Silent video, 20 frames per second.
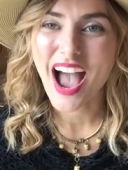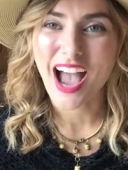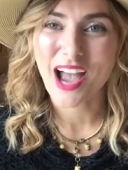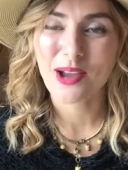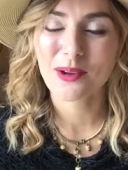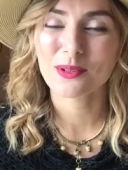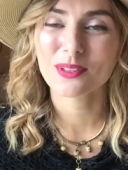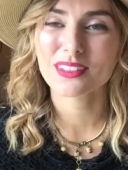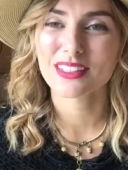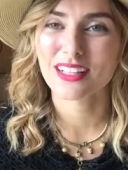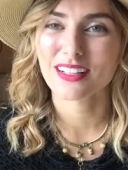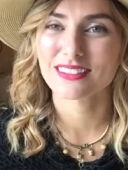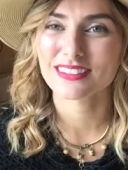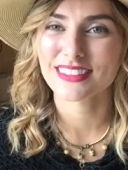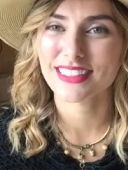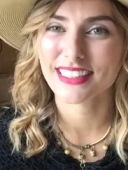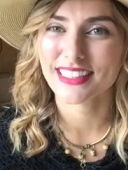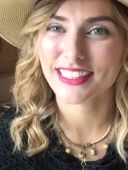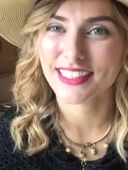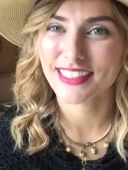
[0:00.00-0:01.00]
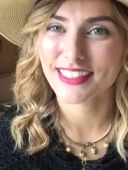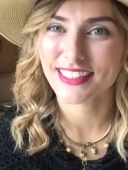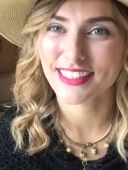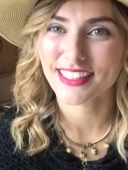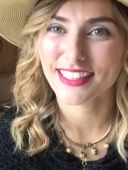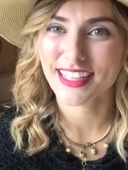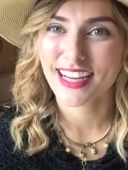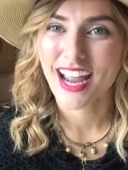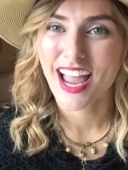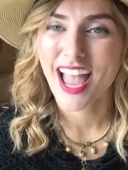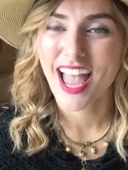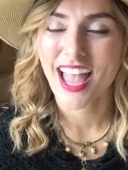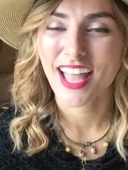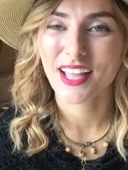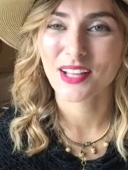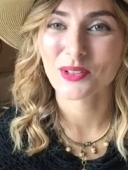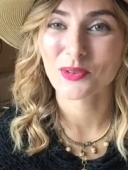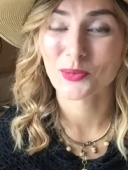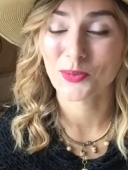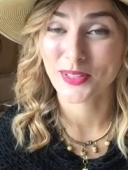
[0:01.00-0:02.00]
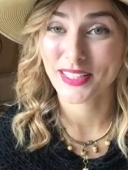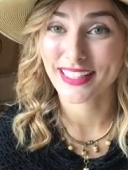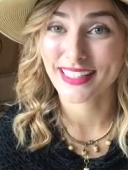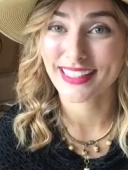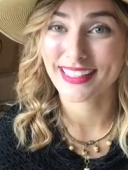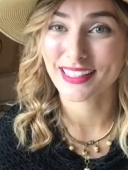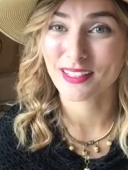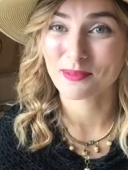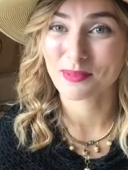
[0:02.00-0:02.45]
I would love to hear and read